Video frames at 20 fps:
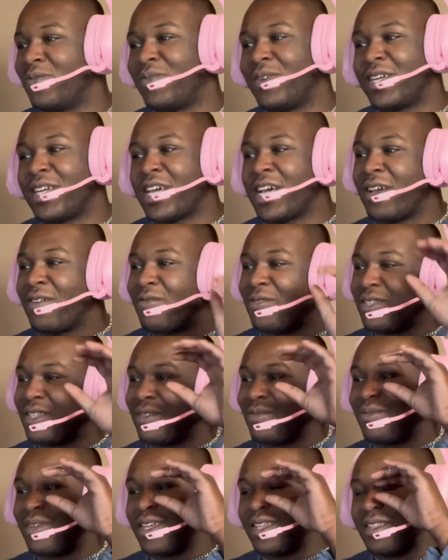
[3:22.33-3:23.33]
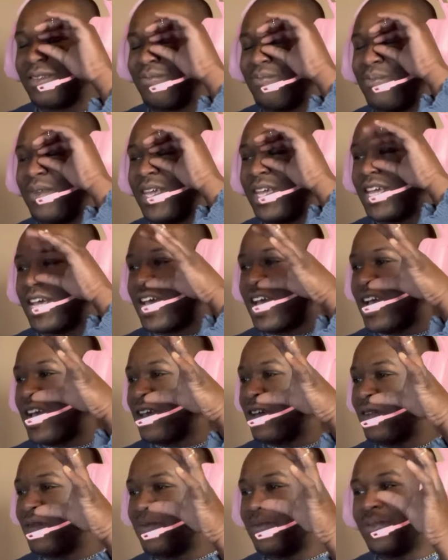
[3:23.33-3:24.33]
What got me was the big eye
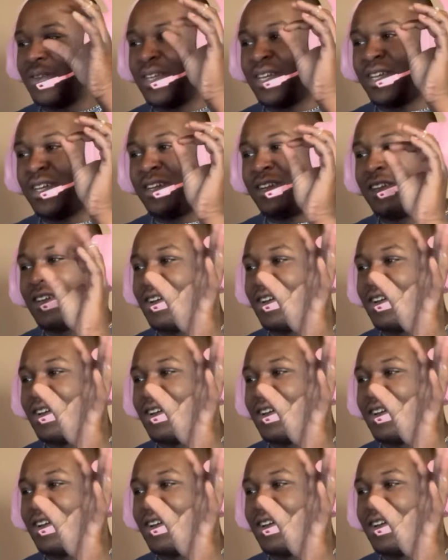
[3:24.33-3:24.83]
opening,